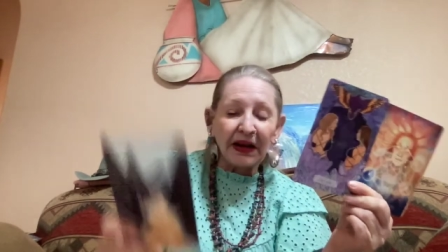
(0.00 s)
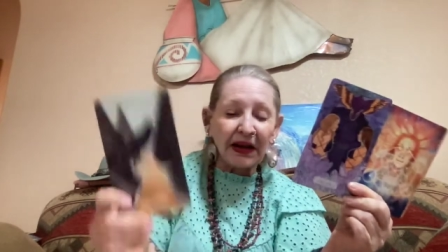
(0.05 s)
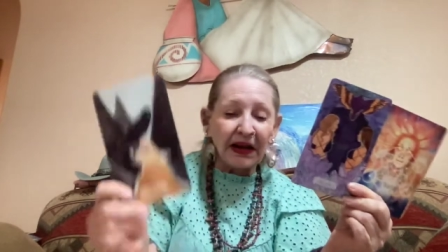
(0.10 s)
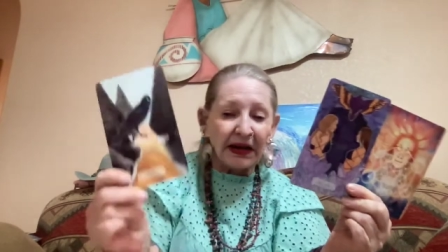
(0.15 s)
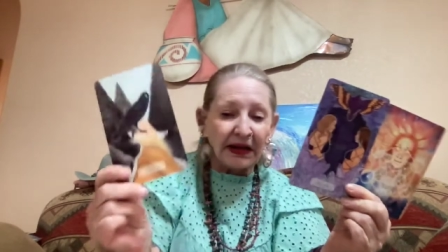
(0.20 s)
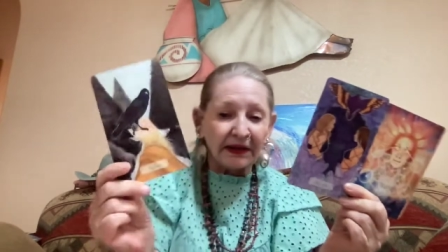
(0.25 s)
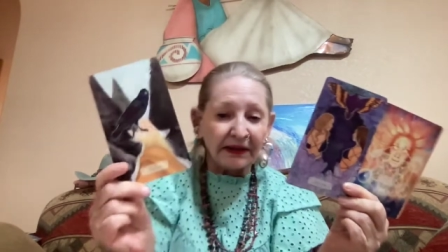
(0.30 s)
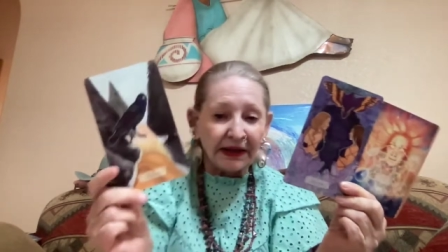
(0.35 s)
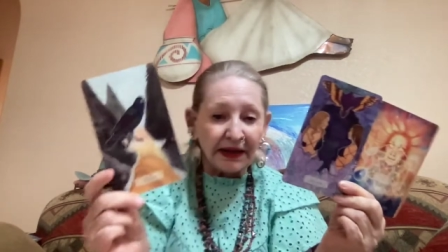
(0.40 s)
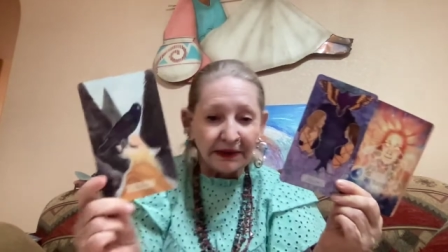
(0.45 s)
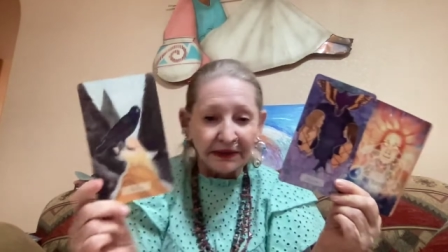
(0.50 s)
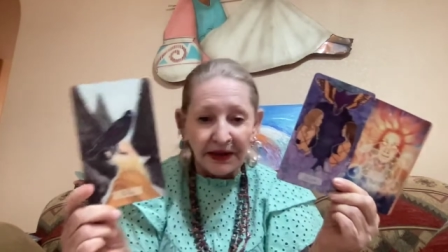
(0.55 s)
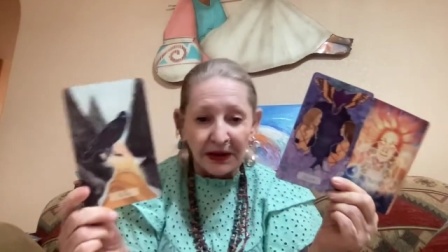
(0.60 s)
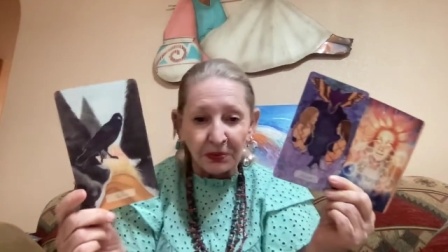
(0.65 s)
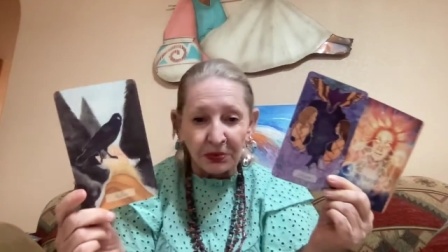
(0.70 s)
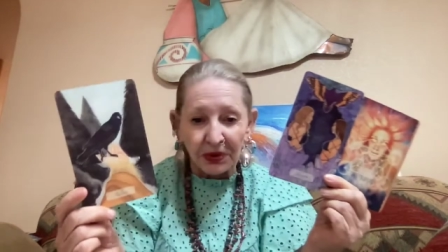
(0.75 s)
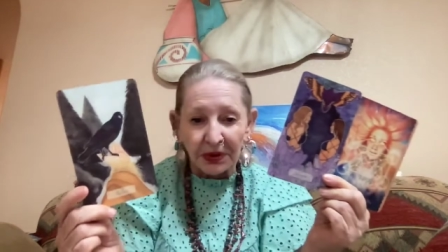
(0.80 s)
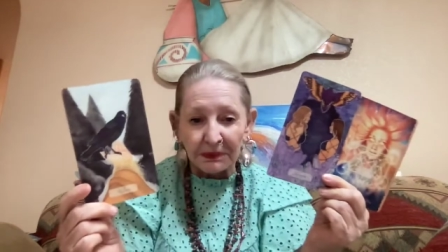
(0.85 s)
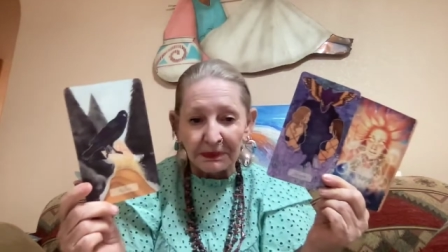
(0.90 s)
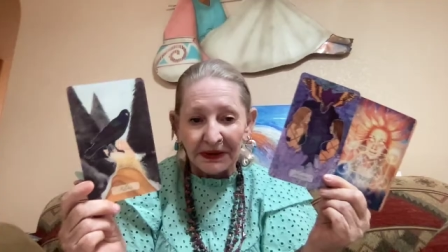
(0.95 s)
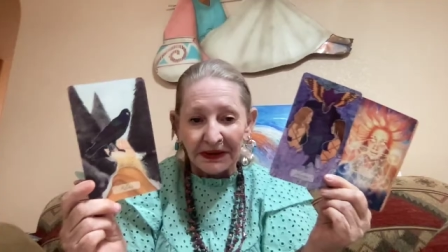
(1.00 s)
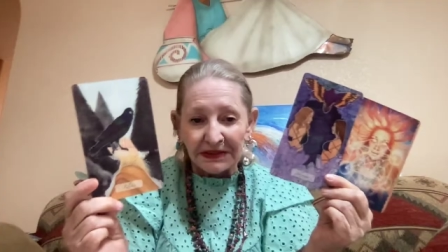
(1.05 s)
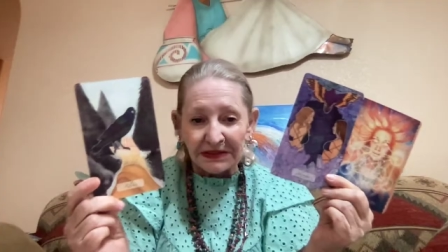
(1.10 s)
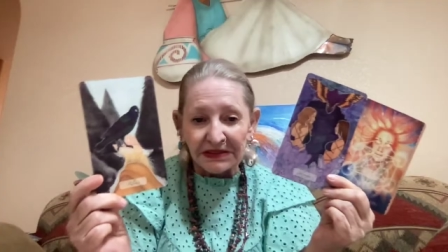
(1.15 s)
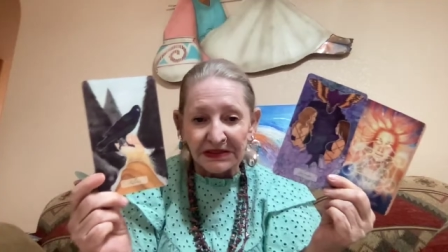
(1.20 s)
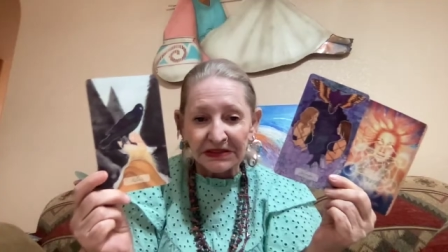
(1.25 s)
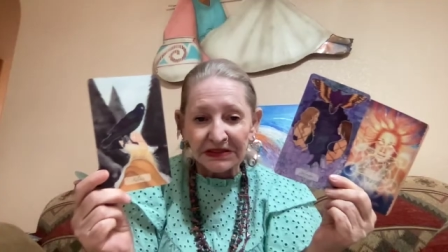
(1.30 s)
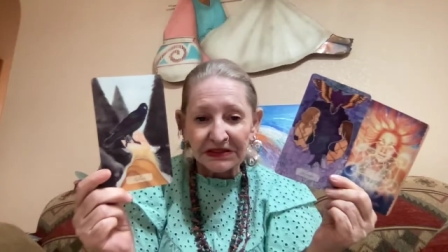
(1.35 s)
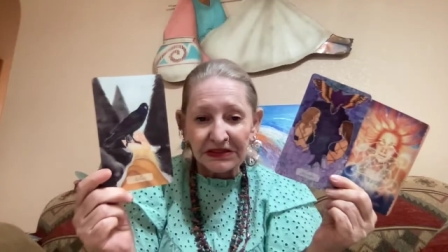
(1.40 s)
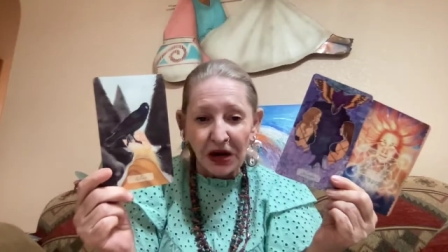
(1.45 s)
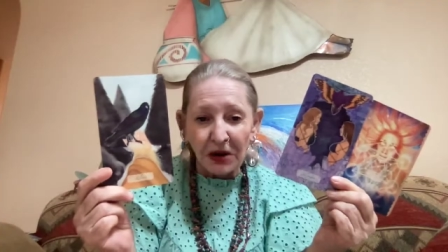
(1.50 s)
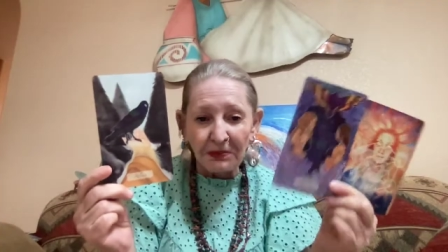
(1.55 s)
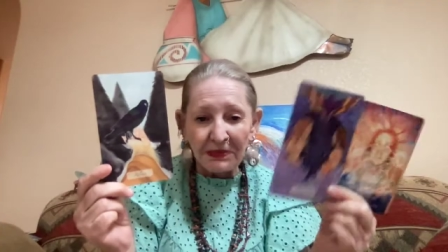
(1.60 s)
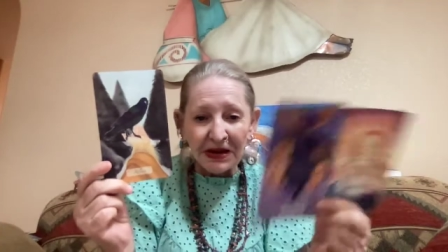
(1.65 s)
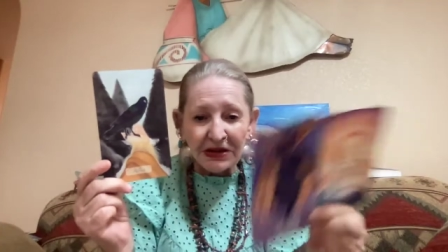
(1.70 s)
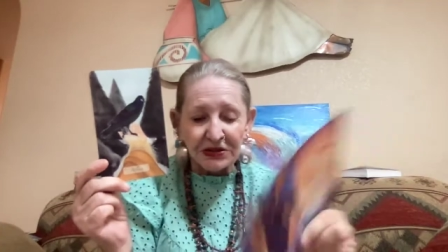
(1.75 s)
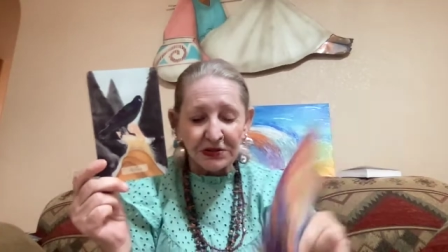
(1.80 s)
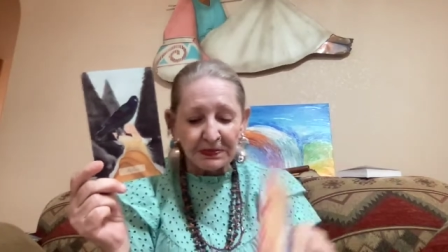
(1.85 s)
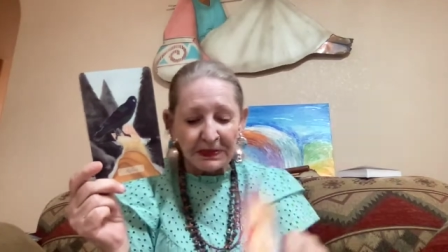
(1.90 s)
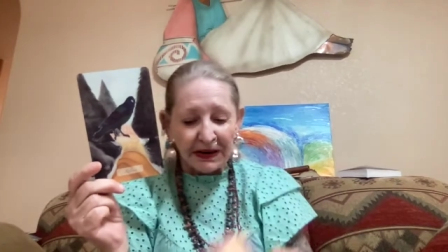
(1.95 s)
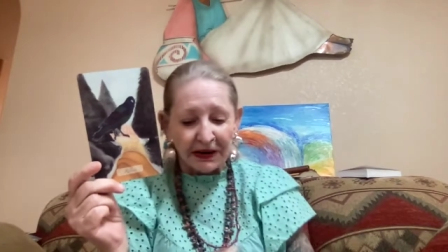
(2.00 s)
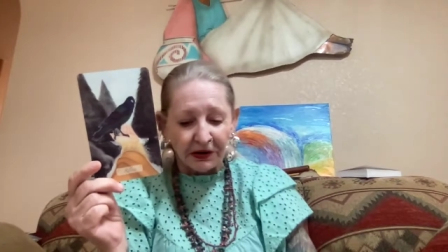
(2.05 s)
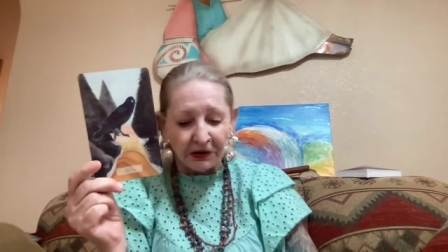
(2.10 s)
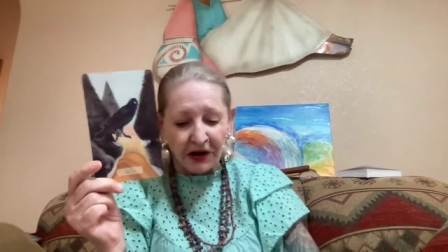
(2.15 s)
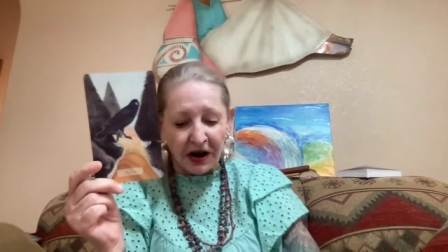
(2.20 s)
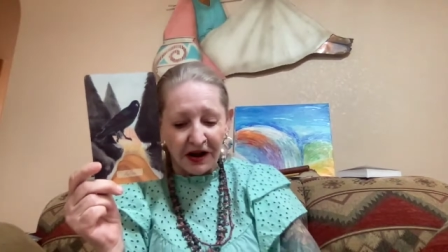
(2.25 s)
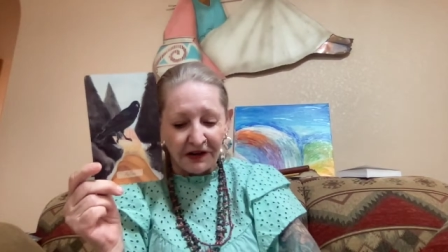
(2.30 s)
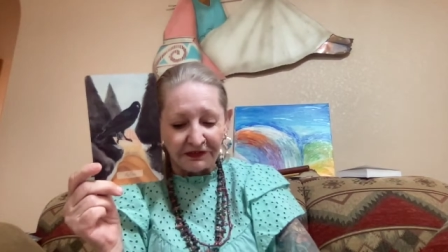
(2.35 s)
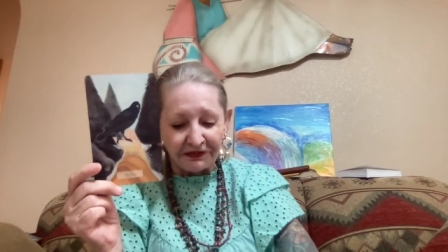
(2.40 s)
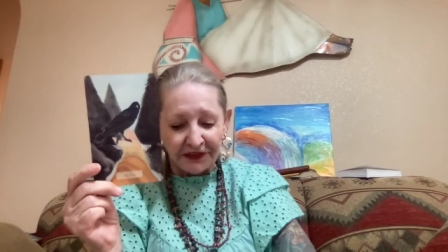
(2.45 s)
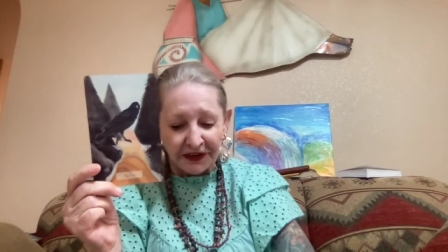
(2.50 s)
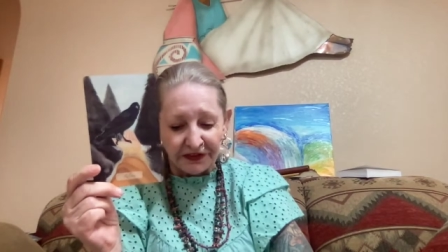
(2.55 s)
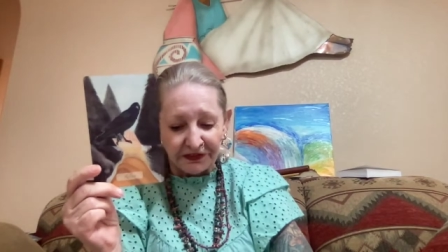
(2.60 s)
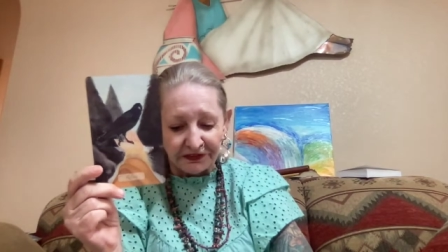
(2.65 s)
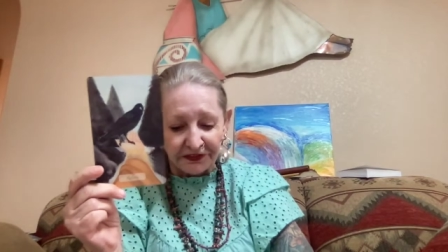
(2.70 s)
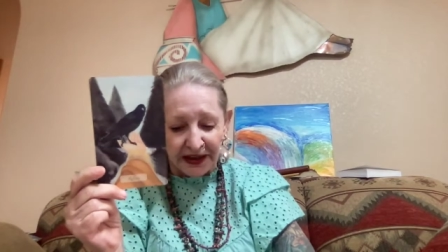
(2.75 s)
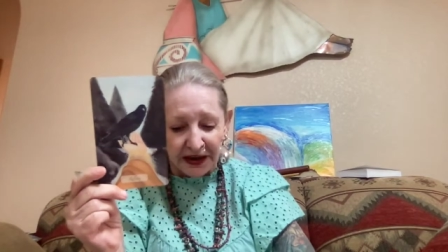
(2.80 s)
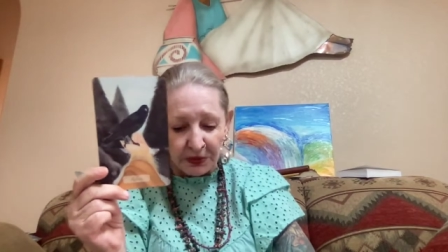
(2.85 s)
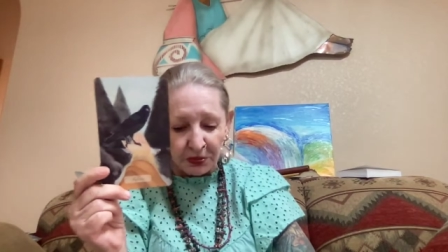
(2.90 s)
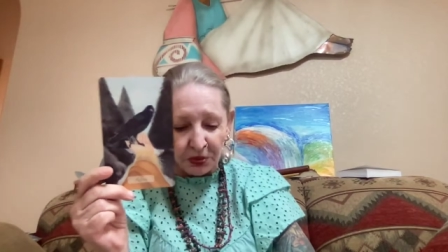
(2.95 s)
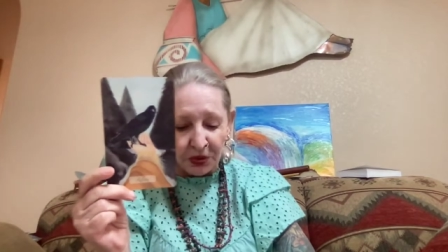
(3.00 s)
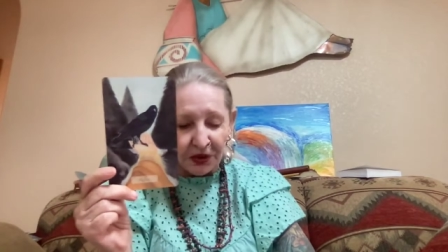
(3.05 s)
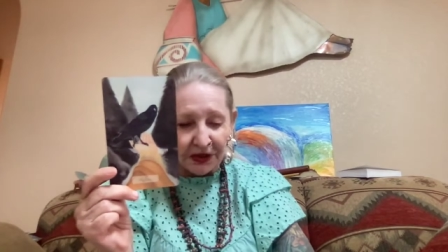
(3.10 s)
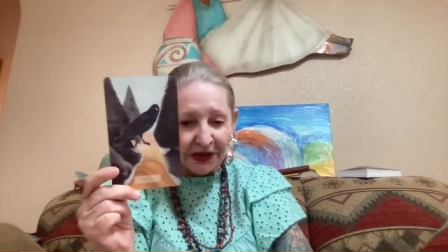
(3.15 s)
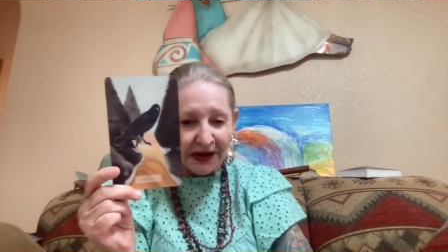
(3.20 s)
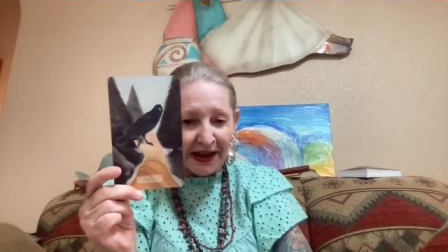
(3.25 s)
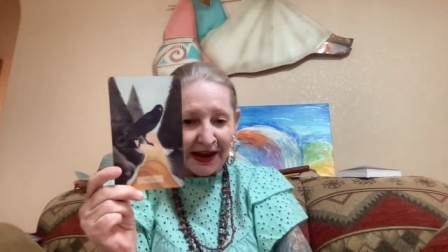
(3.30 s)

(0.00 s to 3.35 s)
And they would have been so much better off if they would